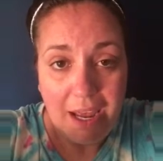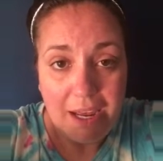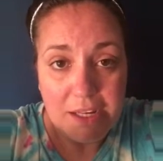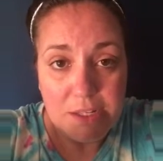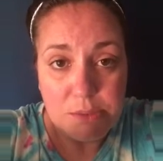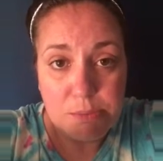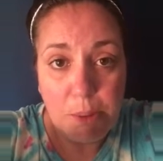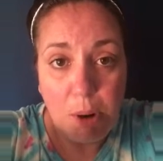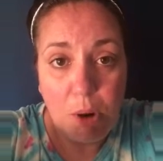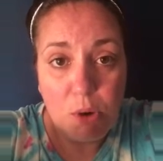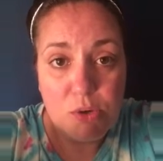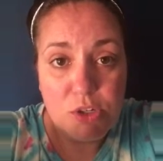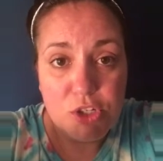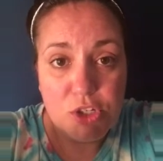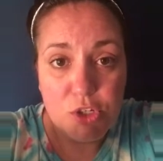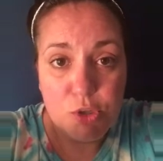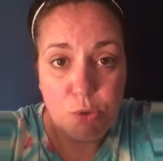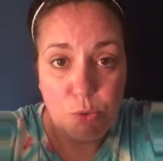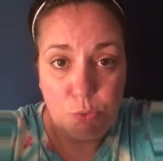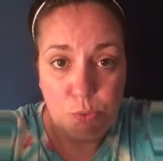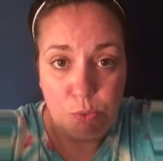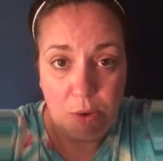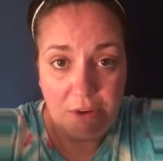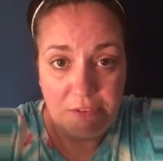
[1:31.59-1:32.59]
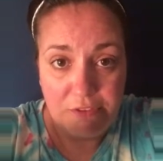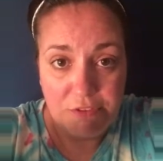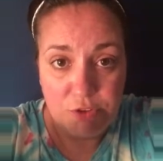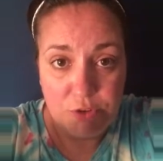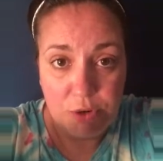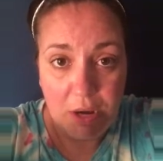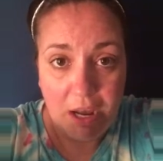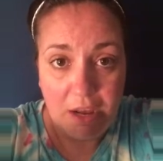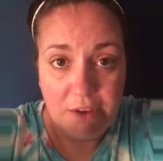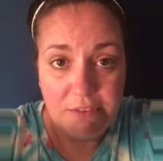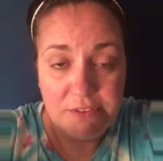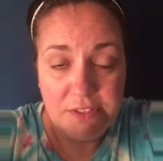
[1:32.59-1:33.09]
is post your rough
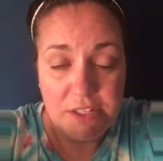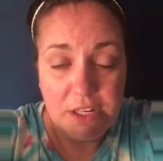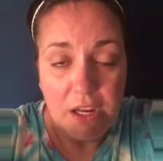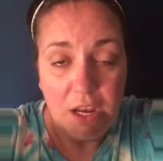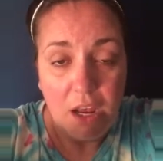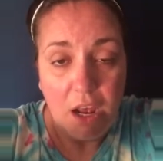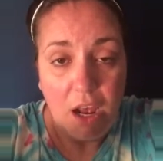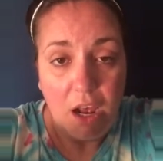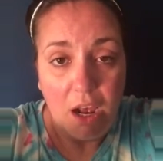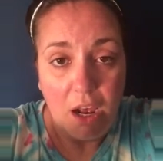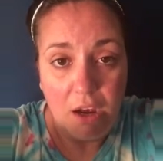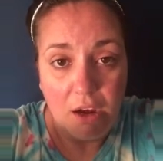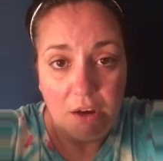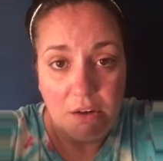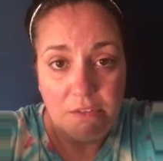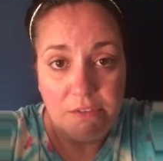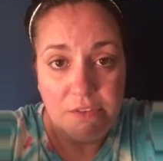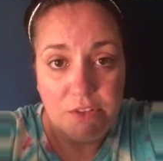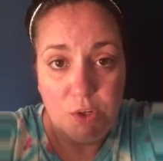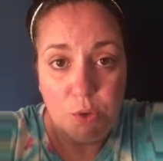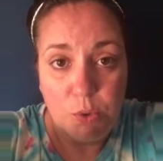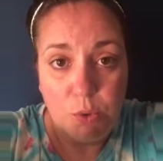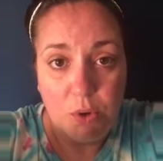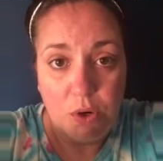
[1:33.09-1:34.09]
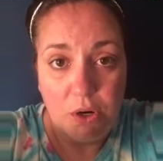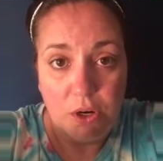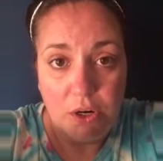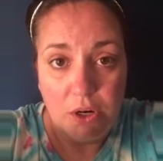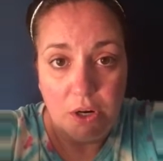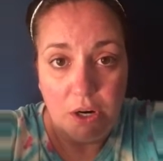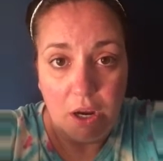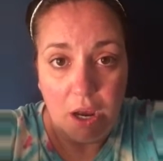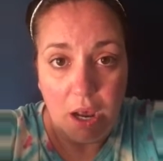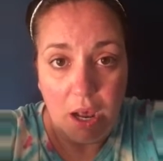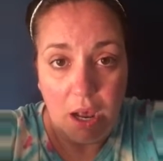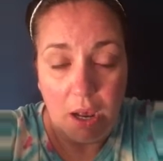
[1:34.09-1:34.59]
draft of
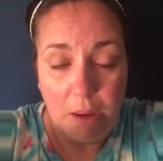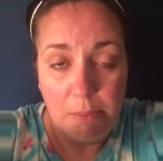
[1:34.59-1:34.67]
your